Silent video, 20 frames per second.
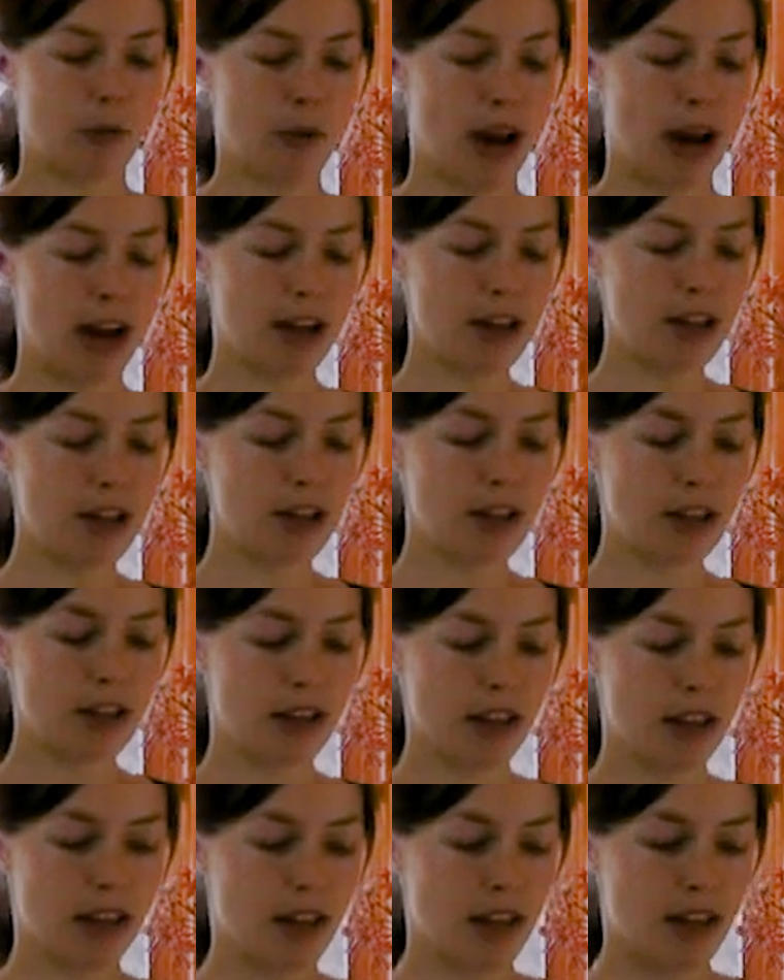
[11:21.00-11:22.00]
radish
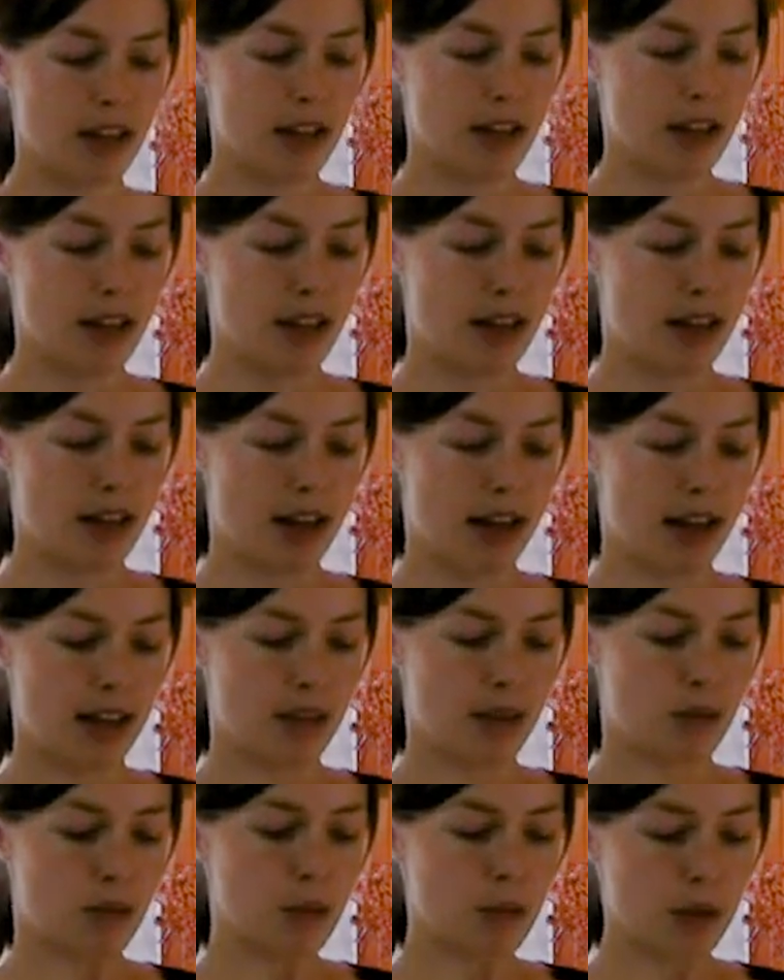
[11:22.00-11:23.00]

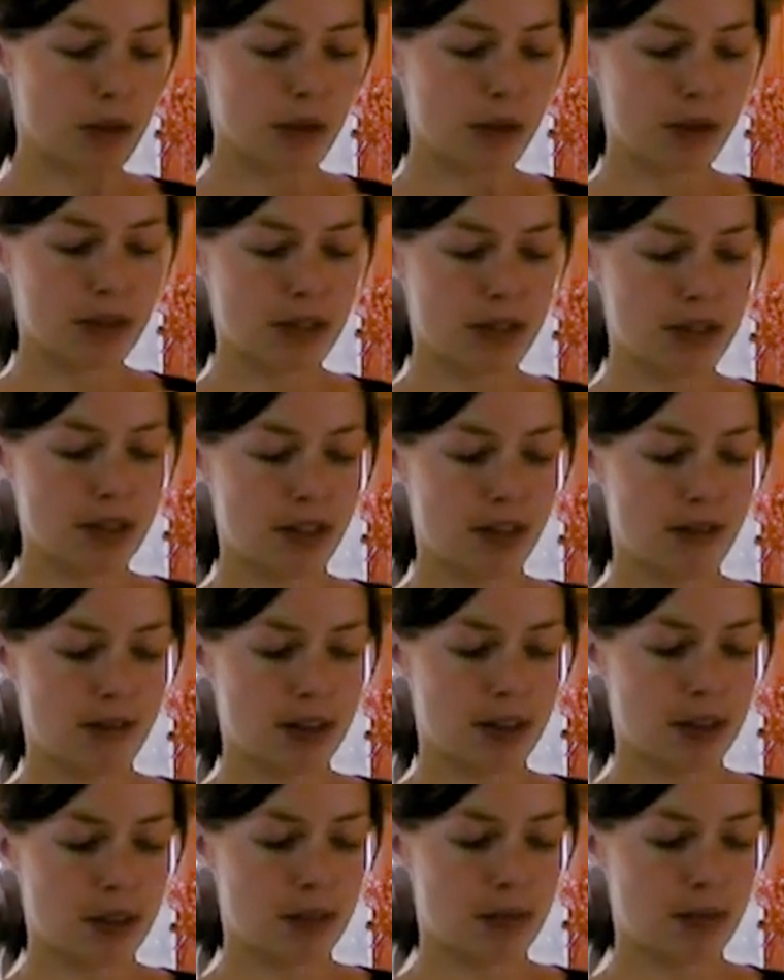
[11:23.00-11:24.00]
that the roots of
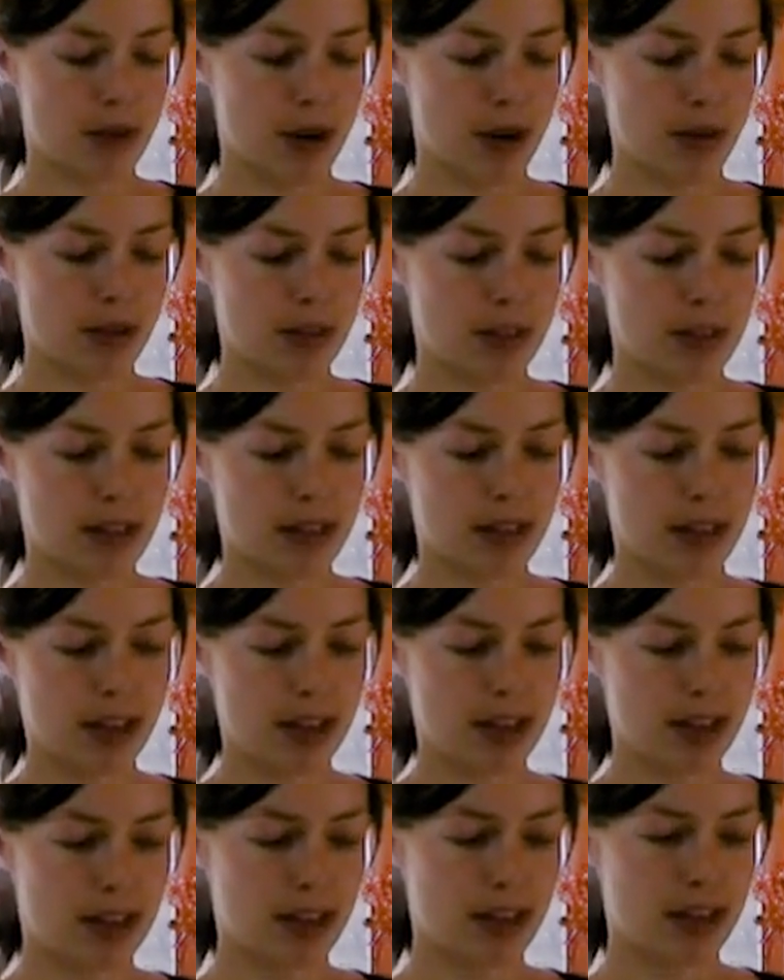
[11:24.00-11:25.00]
these sprouts
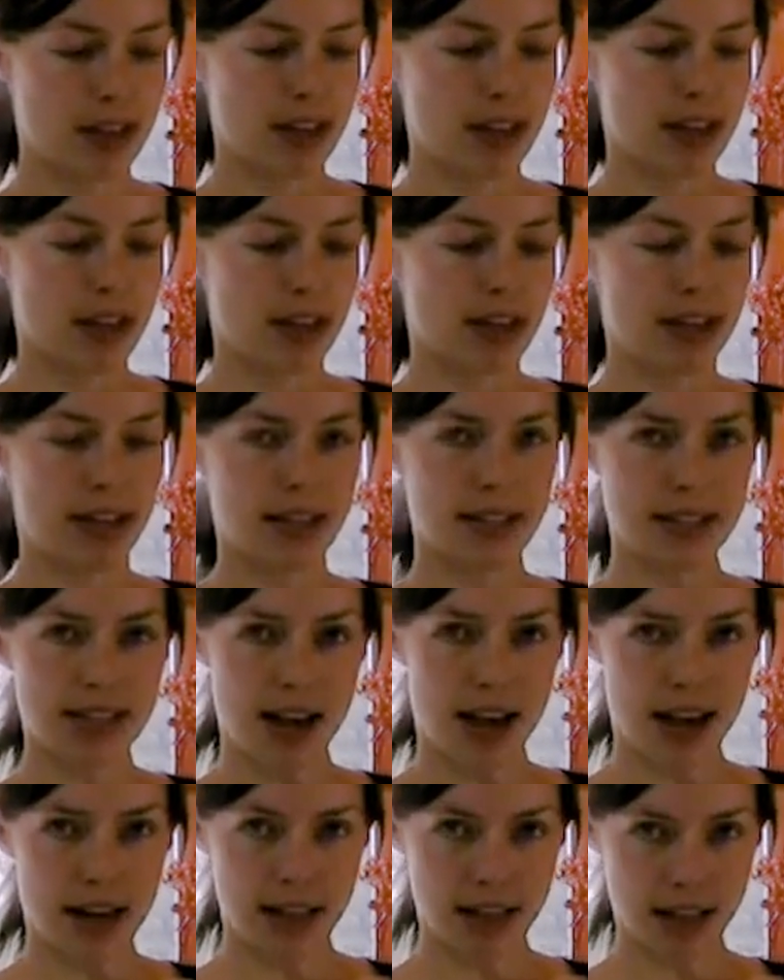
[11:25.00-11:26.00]
get
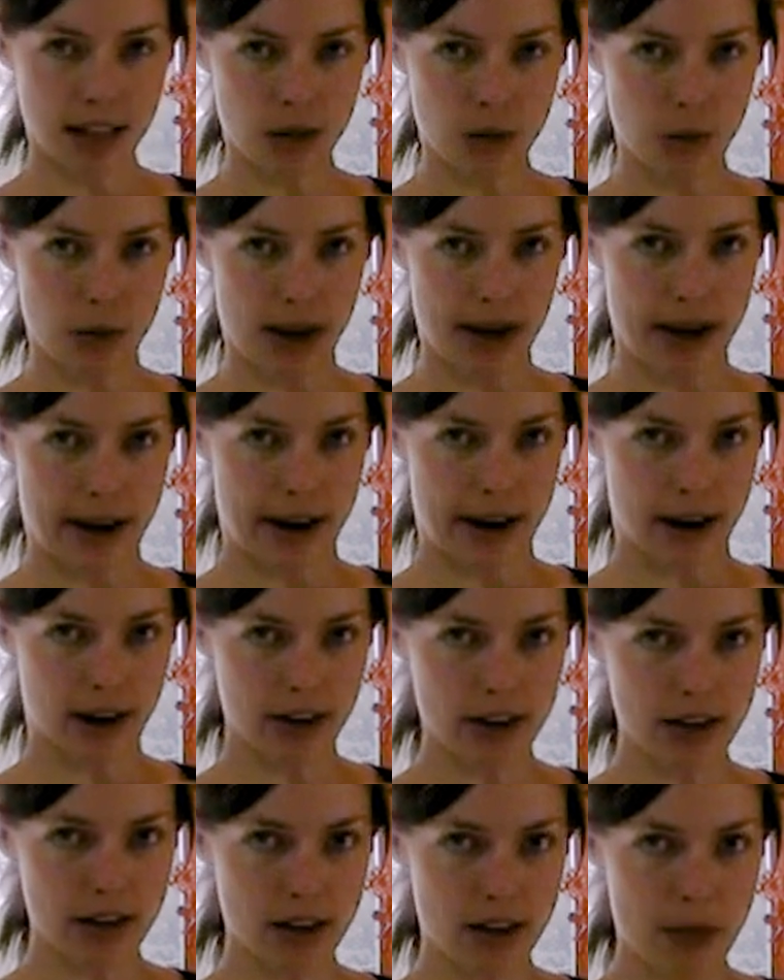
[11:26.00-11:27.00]
tiny little white
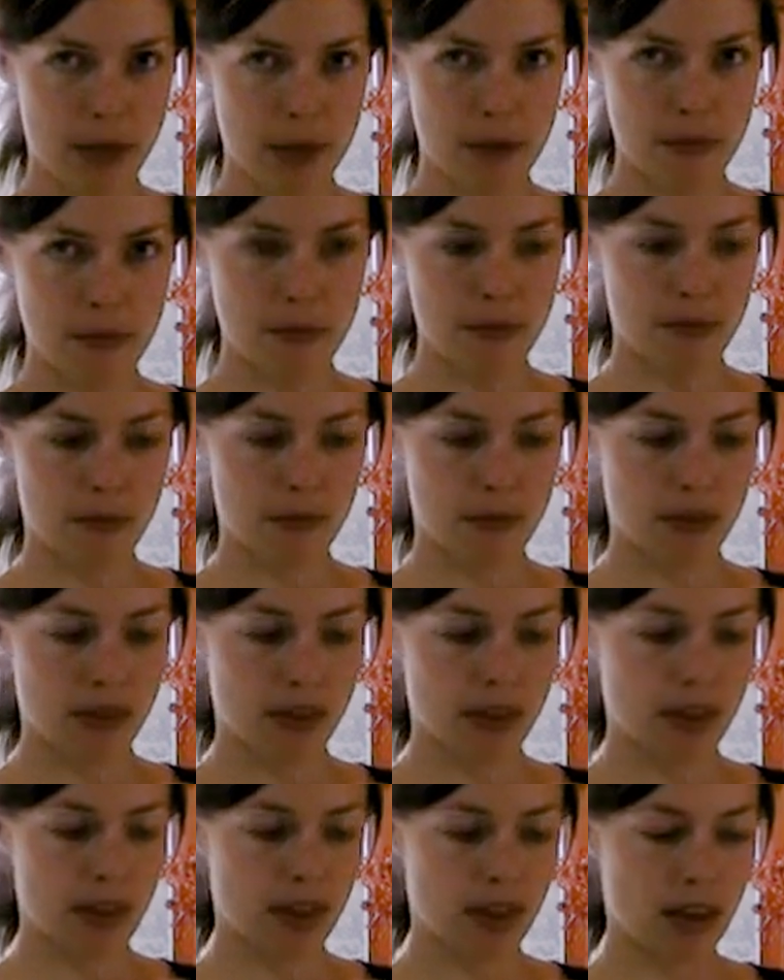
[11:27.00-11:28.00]
hairs on
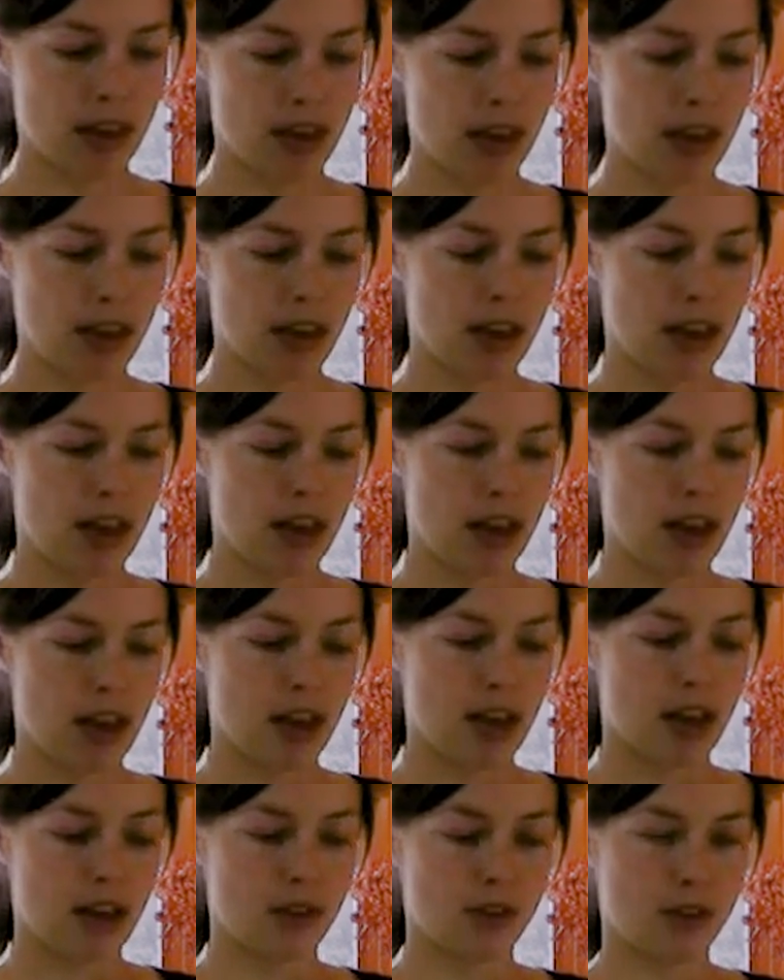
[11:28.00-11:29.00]

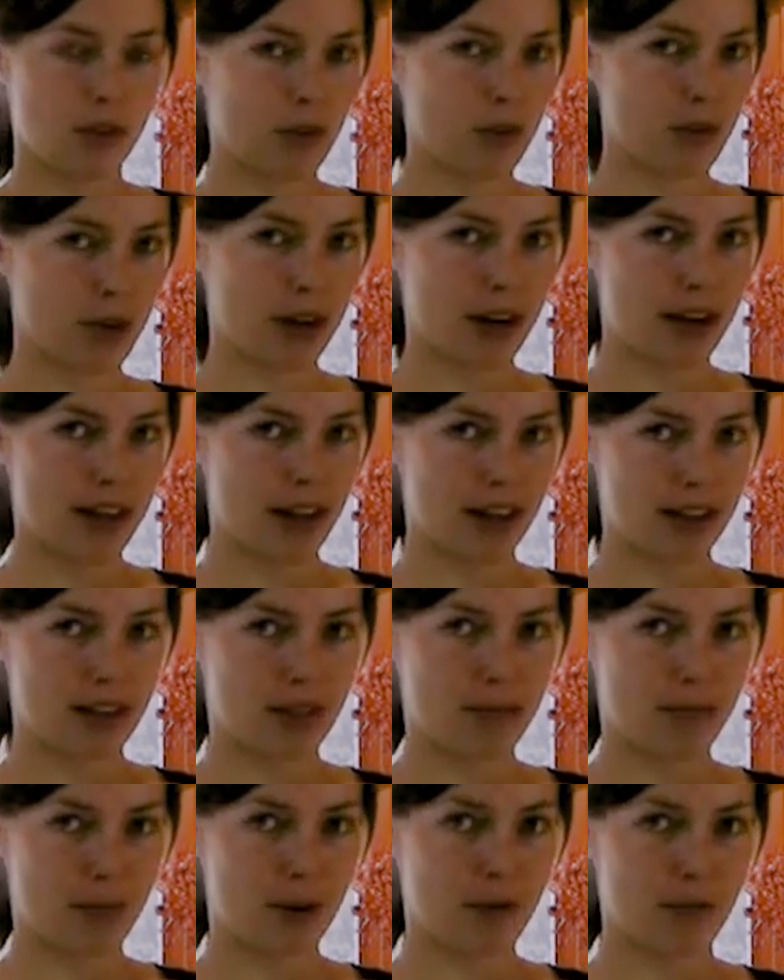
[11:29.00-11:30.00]
them. Don't worry,
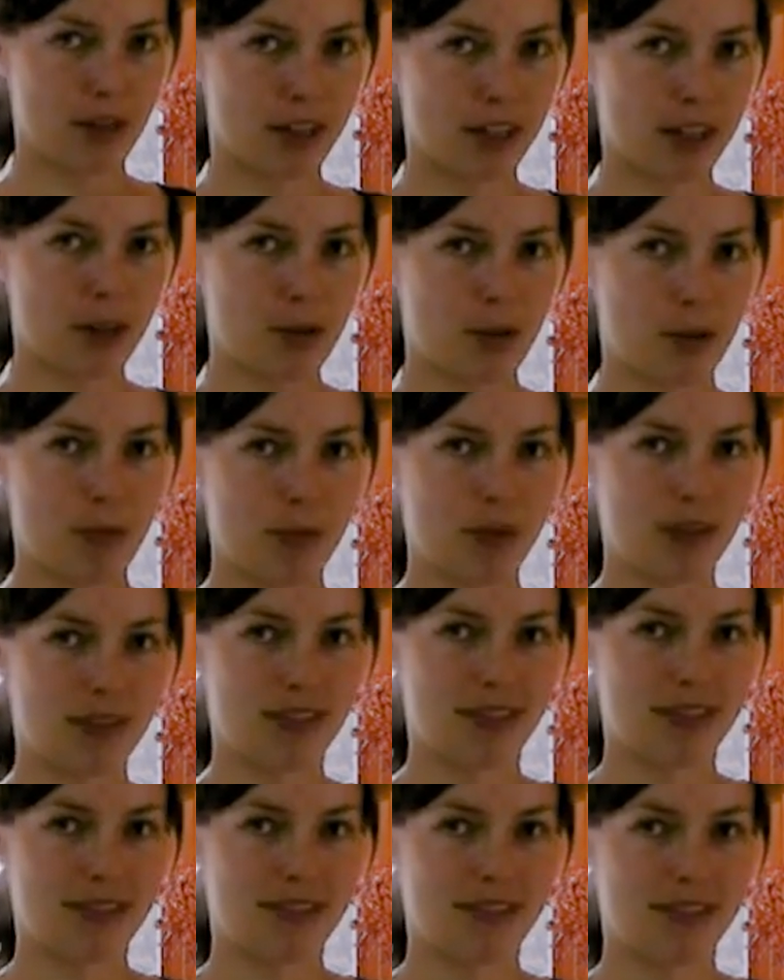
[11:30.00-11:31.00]
that's perfectly normal.